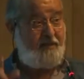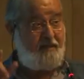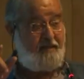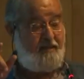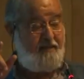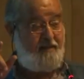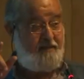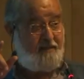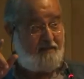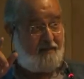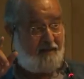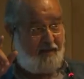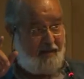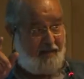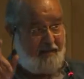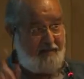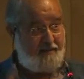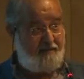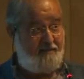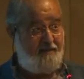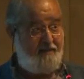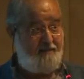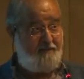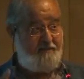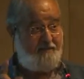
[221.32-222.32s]
seen it
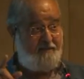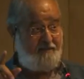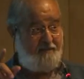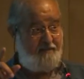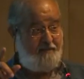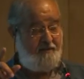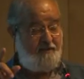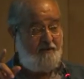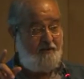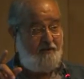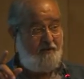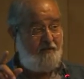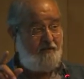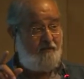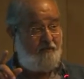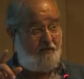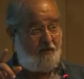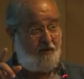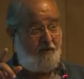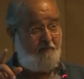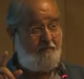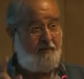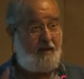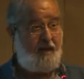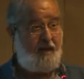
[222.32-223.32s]
like this from